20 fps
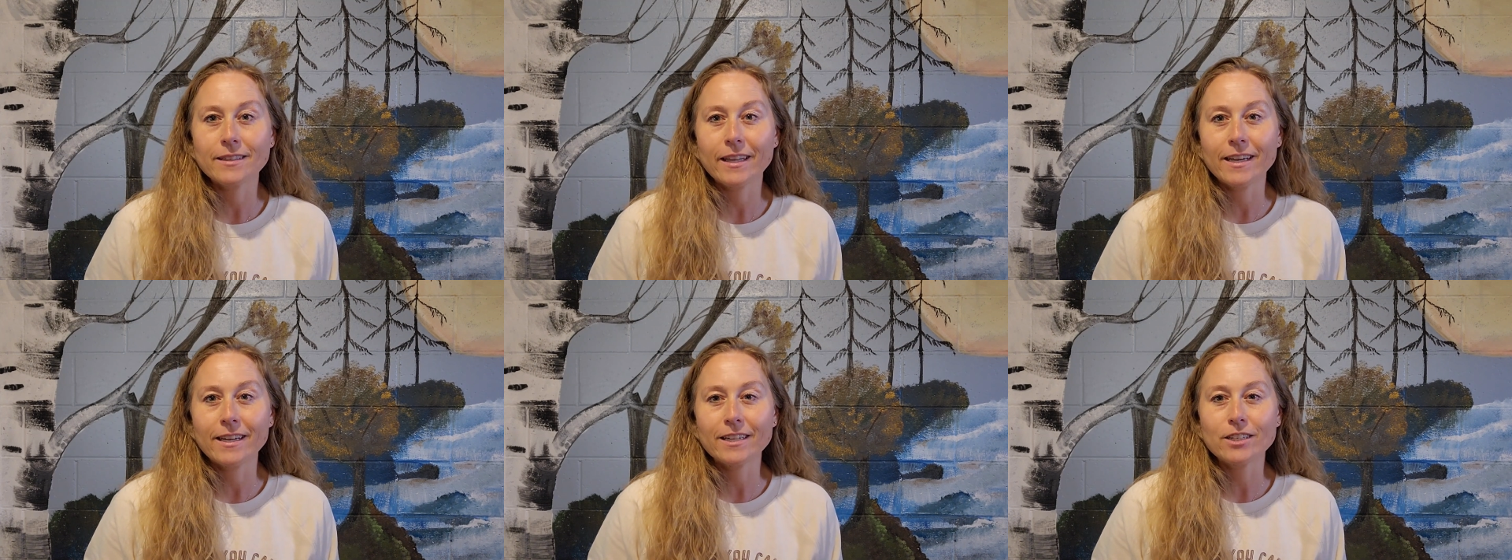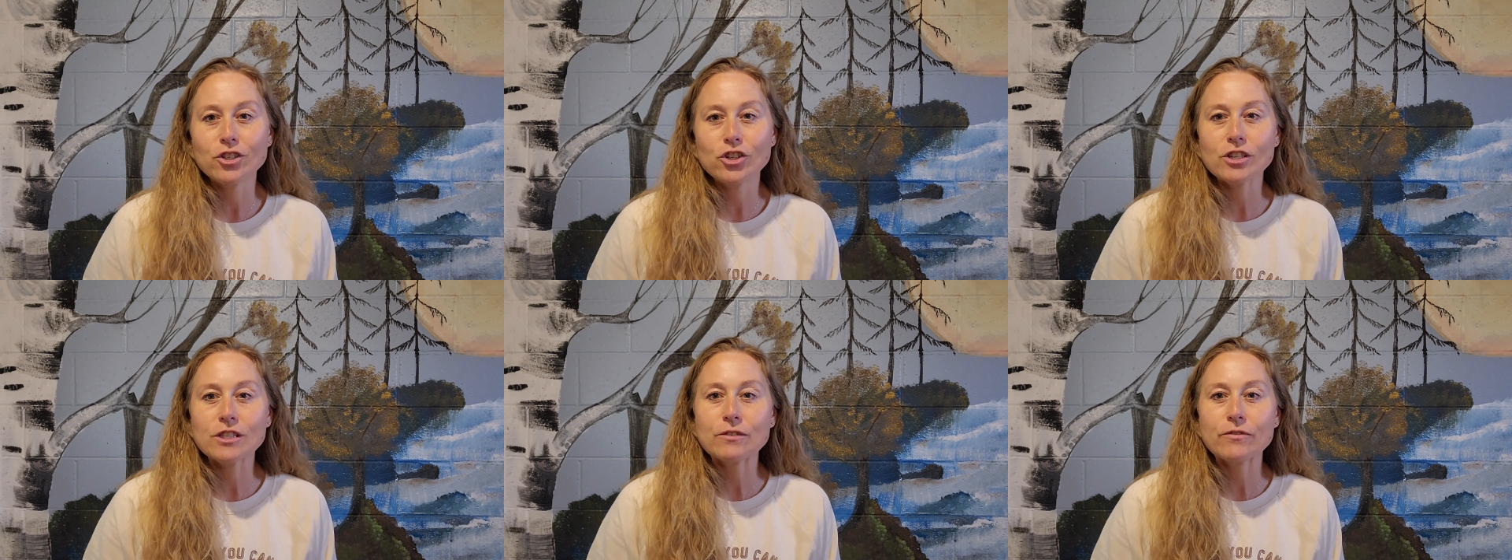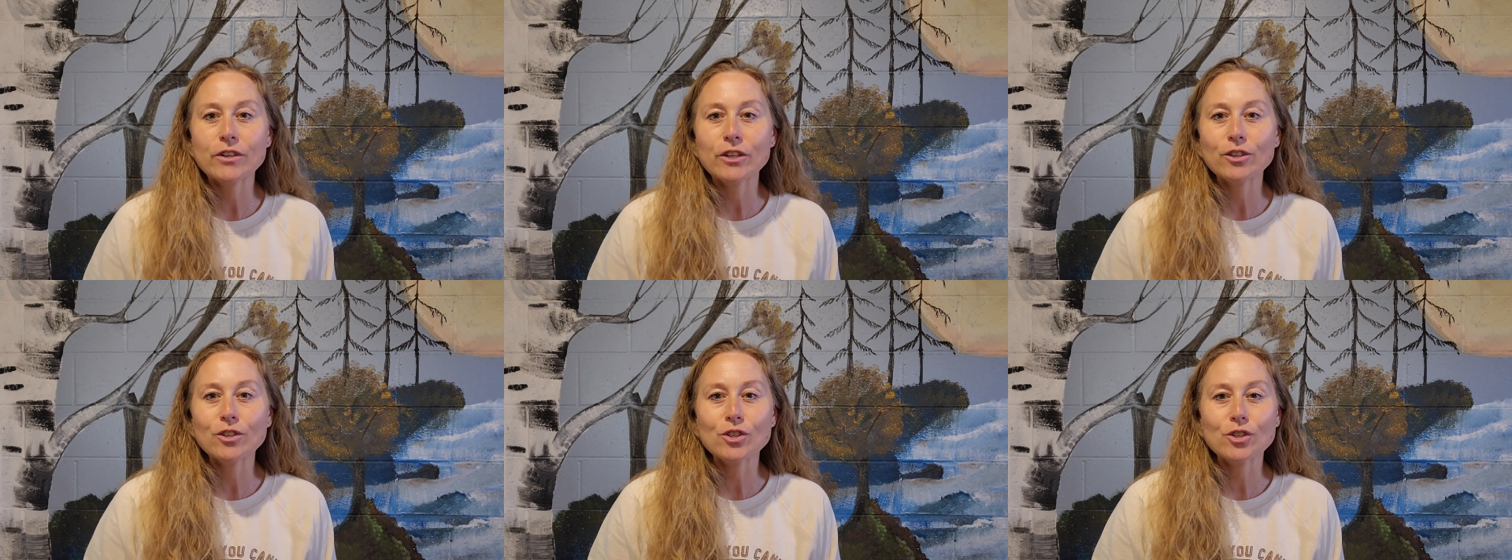Like, it just
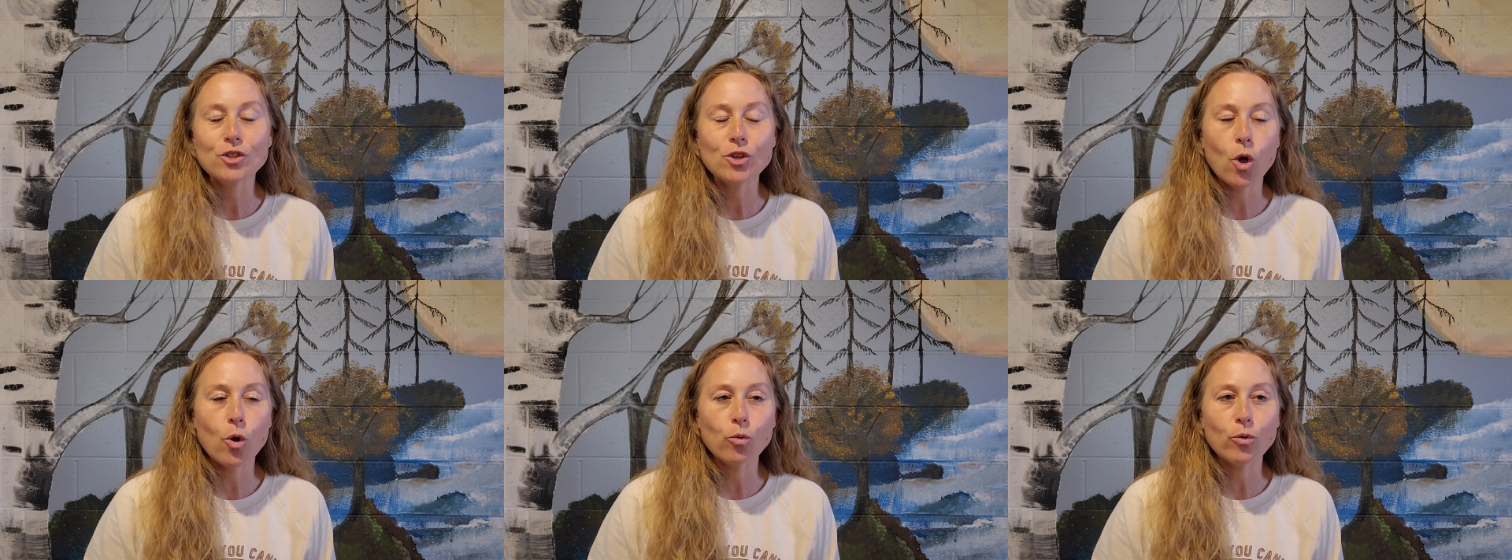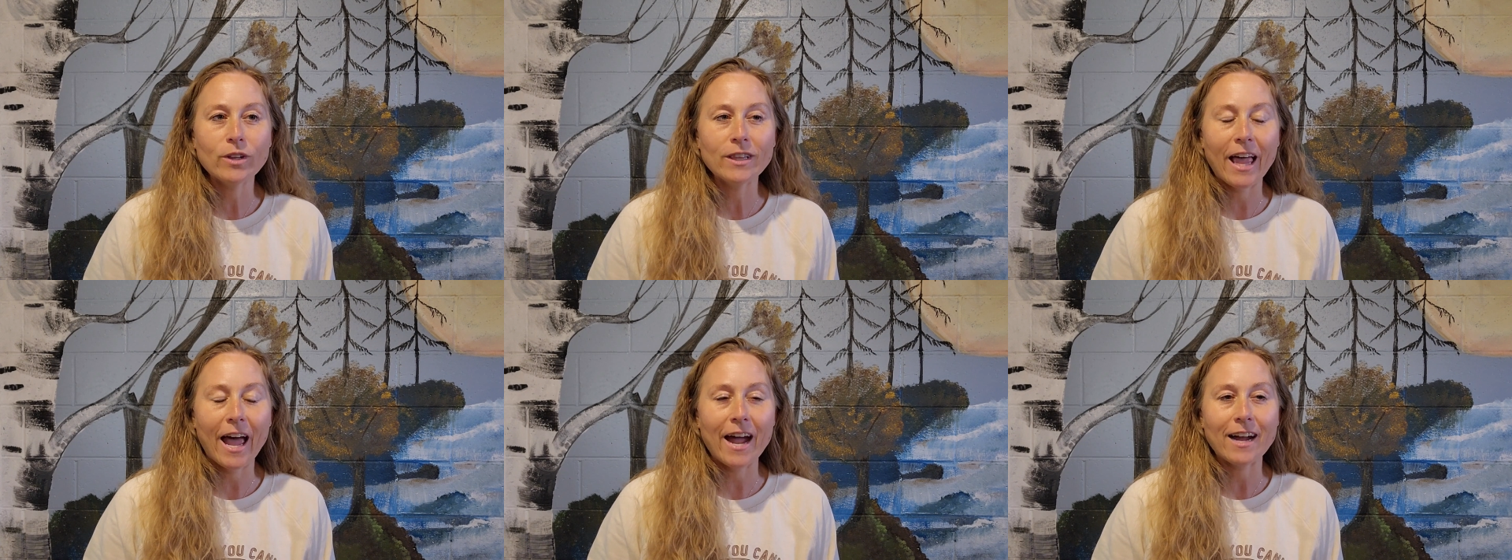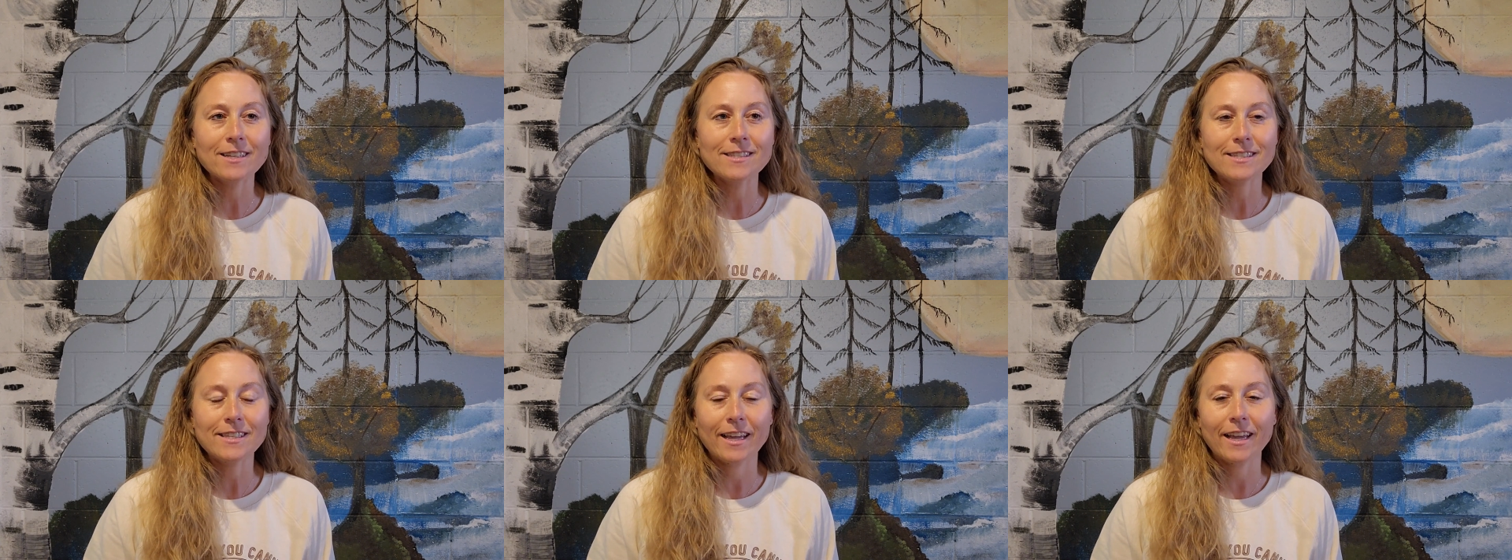feels so
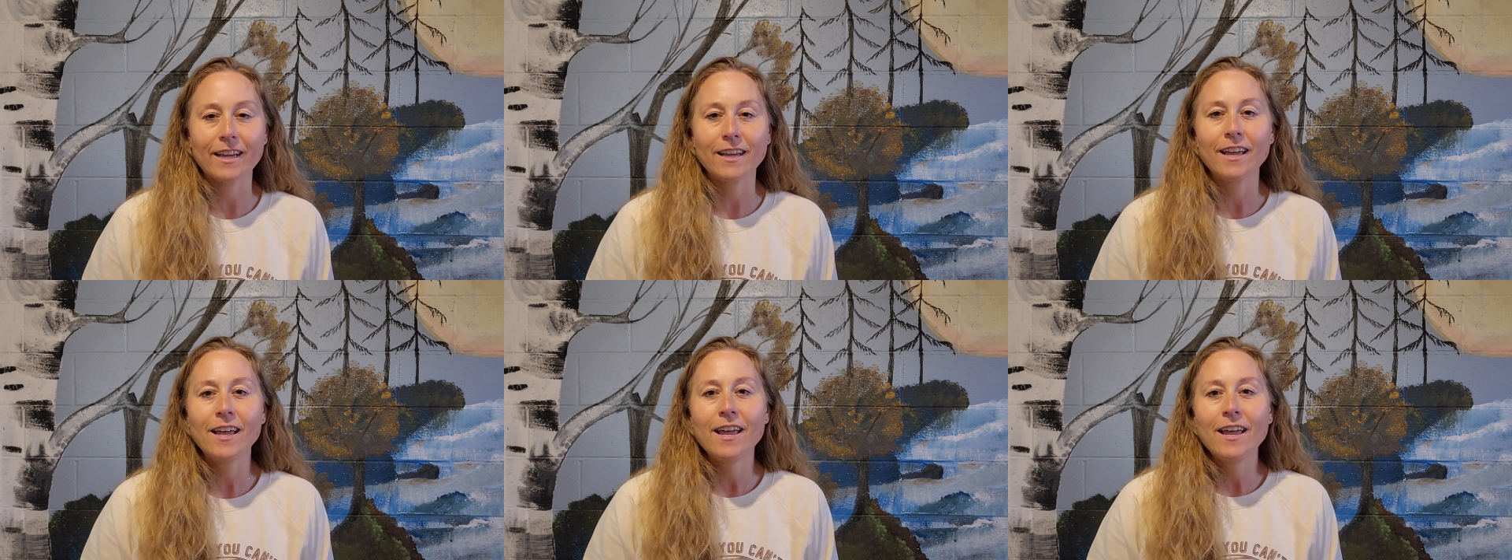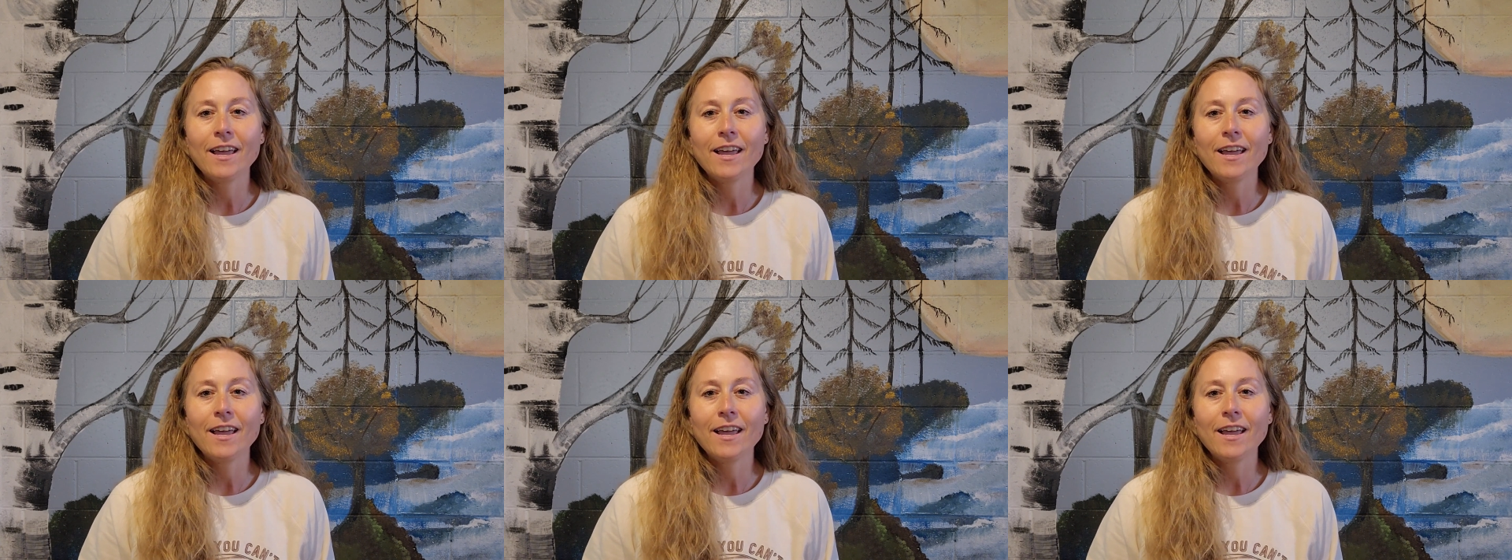relaxing.